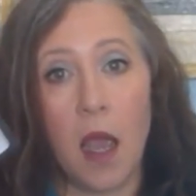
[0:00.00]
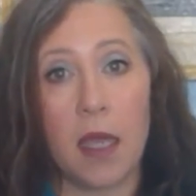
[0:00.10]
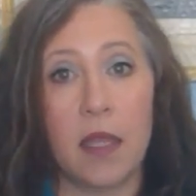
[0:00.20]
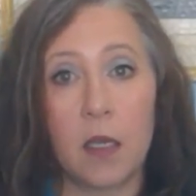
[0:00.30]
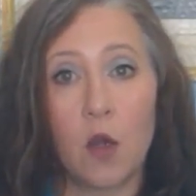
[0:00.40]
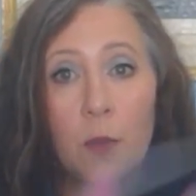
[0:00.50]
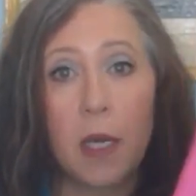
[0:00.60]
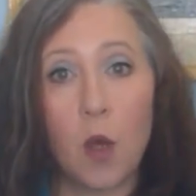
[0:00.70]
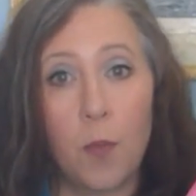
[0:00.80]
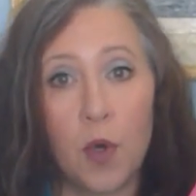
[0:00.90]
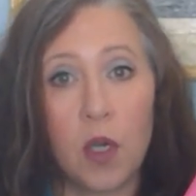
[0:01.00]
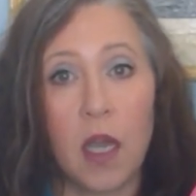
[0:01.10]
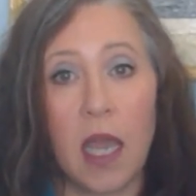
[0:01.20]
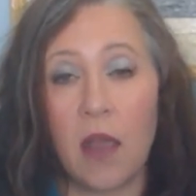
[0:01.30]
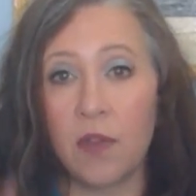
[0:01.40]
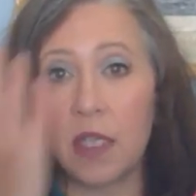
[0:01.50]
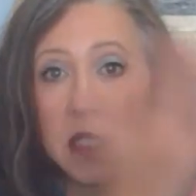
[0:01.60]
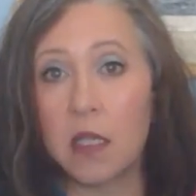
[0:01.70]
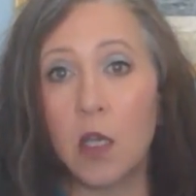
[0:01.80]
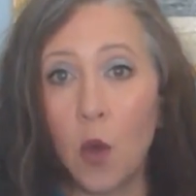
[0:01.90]
I then go to my notebook. Everything's
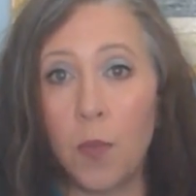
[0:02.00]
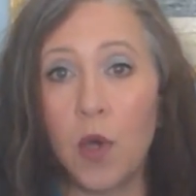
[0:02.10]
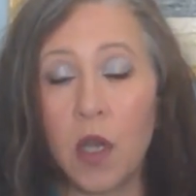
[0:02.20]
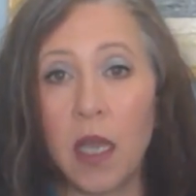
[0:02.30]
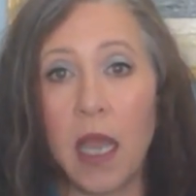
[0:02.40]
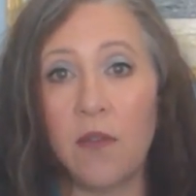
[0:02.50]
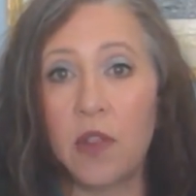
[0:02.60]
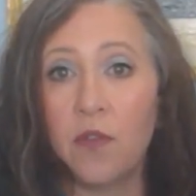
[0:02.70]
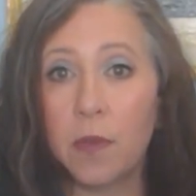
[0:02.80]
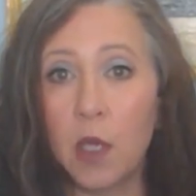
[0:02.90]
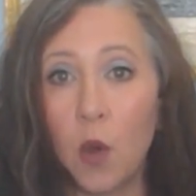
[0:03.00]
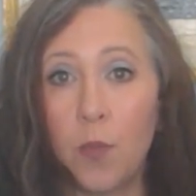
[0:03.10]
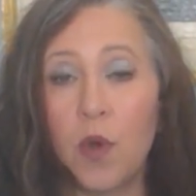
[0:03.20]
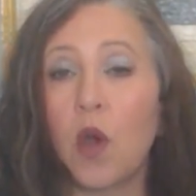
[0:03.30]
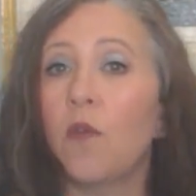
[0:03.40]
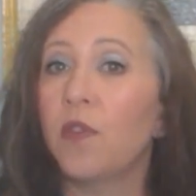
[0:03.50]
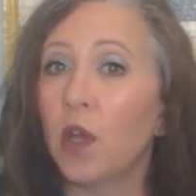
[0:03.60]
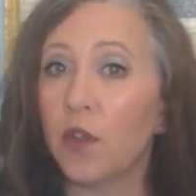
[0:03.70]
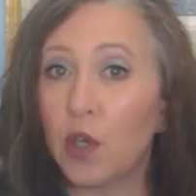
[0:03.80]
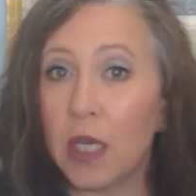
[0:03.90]
in the notebook. Everything from the notebook, hopefully
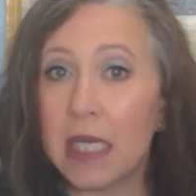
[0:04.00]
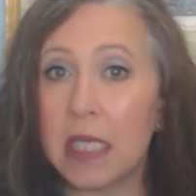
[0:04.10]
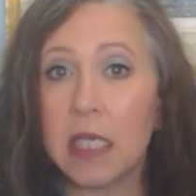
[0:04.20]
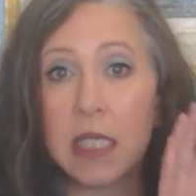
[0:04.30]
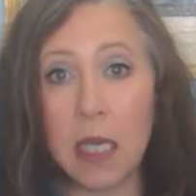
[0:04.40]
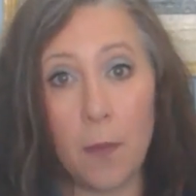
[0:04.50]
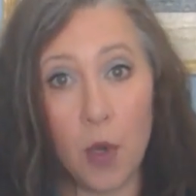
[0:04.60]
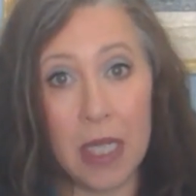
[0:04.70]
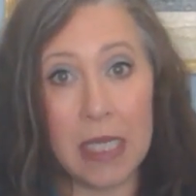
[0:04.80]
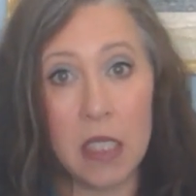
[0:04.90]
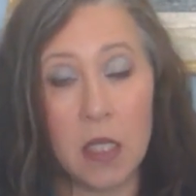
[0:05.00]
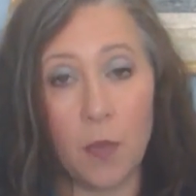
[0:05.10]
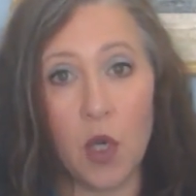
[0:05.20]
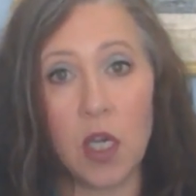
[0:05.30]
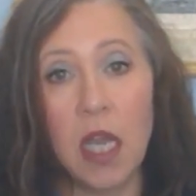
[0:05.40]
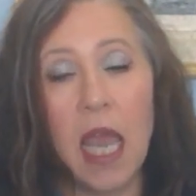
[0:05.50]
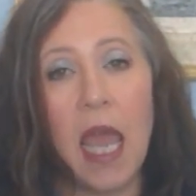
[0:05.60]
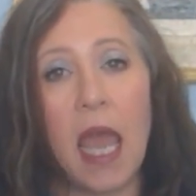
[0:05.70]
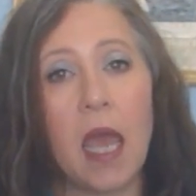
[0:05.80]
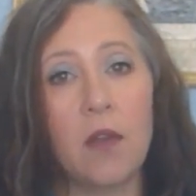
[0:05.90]
all the good ideas get put into the book.
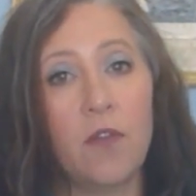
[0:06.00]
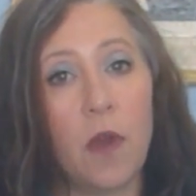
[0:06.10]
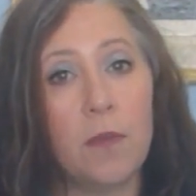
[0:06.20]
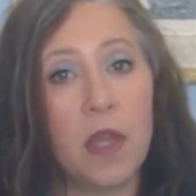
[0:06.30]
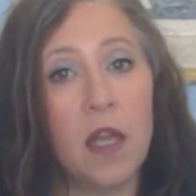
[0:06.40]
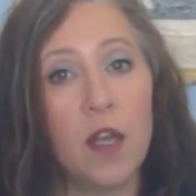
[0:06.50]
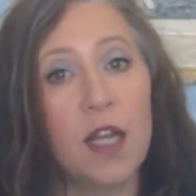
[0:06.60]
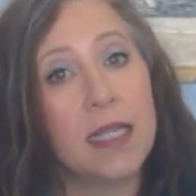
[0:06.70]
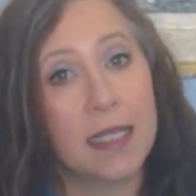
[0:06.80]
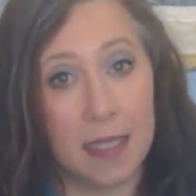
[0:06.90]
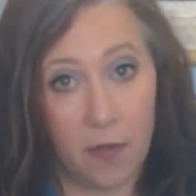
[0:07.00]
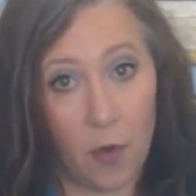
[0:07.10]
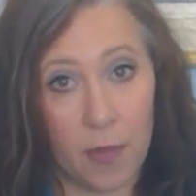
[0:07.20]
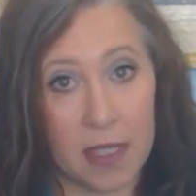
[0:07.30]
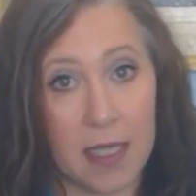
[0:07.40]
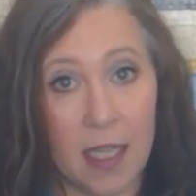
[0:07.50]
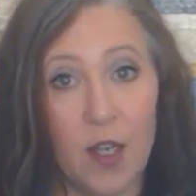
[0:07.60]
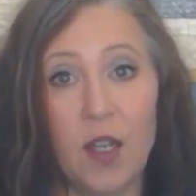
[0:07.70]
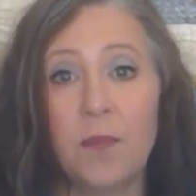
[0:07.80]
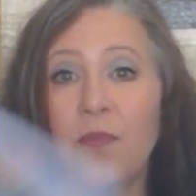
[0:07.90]
And from there, several months
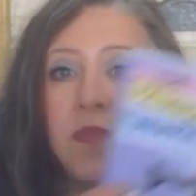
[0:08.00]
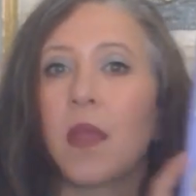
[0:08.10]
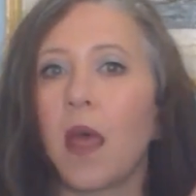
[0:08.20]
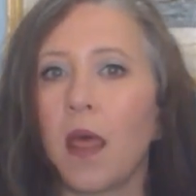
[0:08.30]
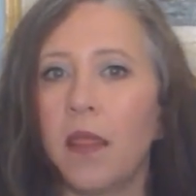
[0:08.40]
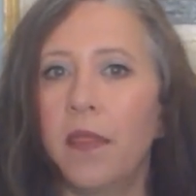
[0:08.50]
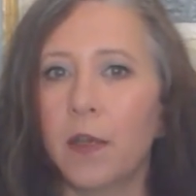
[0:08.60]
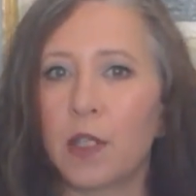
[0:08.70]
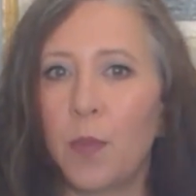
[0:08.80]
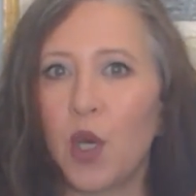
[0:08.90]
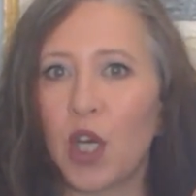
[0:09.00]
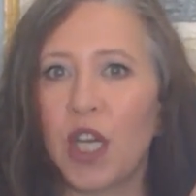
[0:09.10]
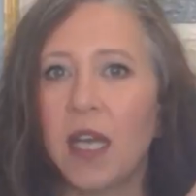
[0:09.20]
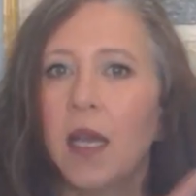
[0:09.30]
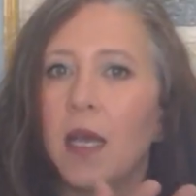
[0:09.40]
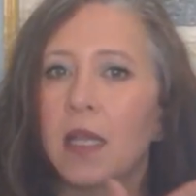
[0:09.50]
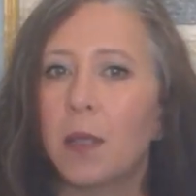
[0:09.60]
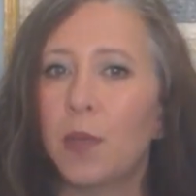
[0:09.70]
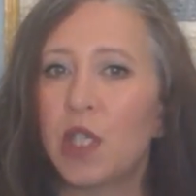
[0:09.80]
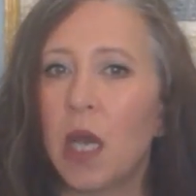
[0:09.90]
later, there's a book.
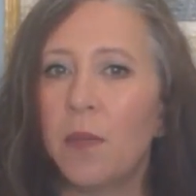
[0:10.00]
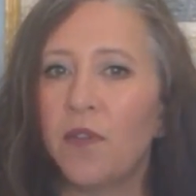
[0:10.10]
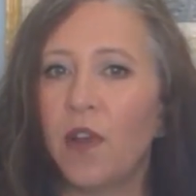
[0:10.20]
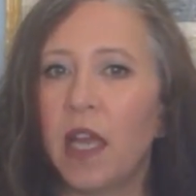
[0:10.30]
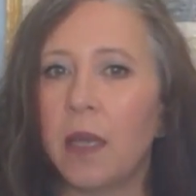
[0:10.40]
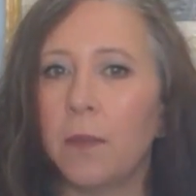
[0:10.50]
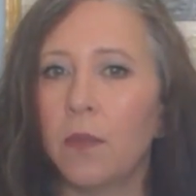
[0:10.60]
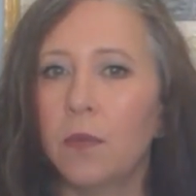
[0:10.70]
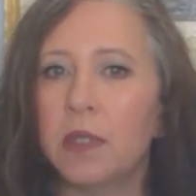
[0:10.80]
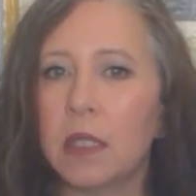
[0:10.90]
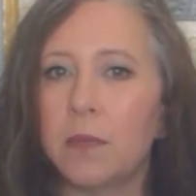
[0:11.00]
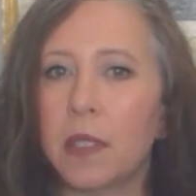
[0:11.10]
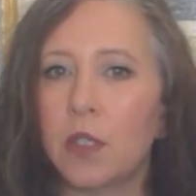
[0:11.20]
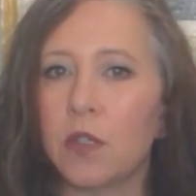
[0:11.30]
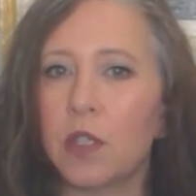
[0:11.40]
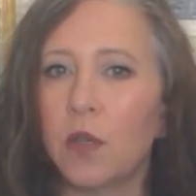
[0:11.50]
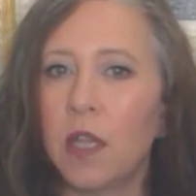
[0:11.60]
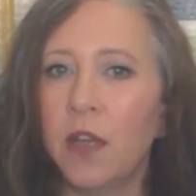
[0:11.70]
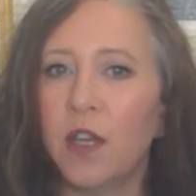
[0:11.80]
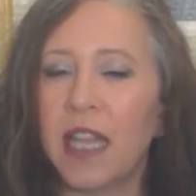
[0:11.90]
The PAJAMA frame. Oops, let's make sure there's no
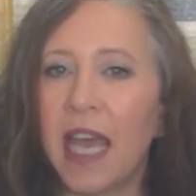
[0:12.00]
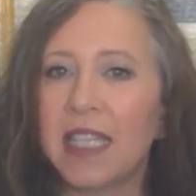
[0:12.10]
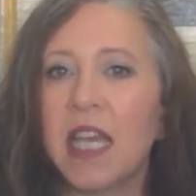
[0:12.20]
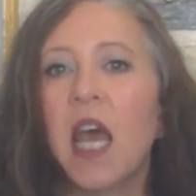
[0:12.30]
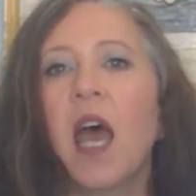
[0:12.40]
glare on that.